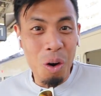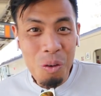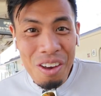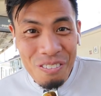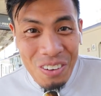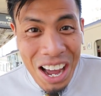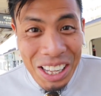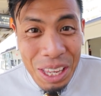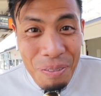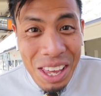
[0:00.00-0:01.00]
We
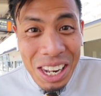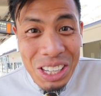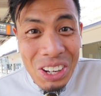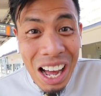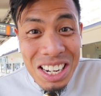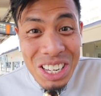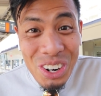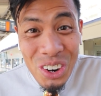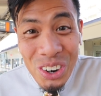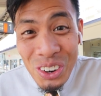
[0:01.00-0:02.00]
finally made it to
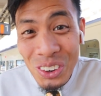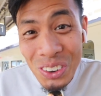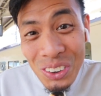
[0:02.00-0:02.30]
Ajiro!